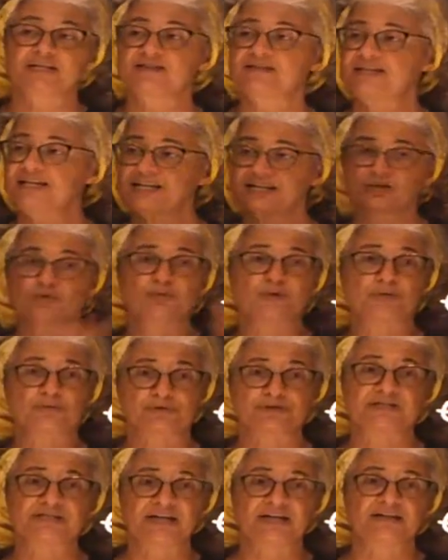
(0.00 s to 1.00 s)
theta, we were
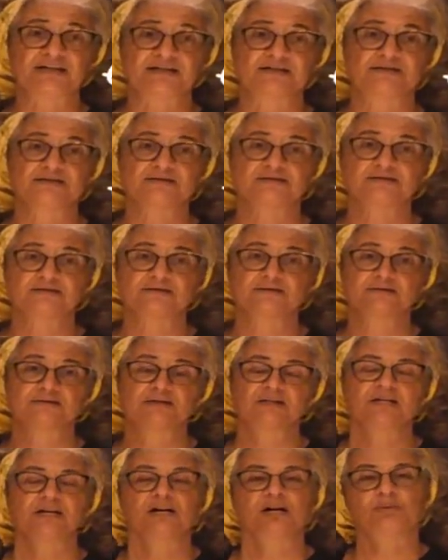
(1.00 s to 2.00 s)
done.
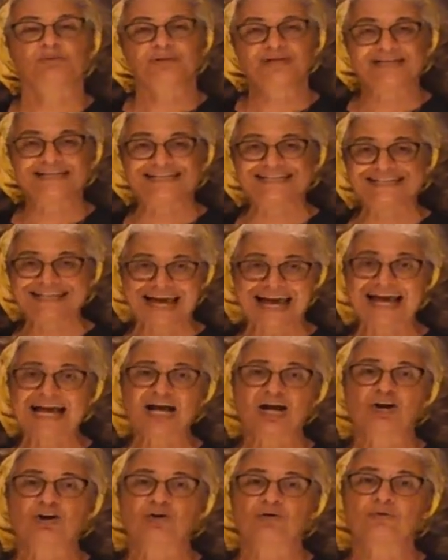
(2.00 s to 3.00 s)
But
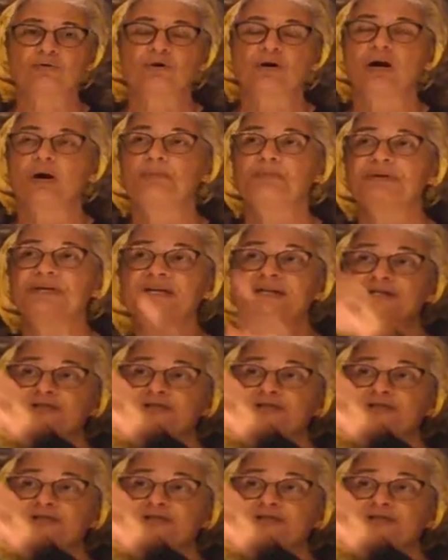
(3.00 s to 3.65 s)
now, because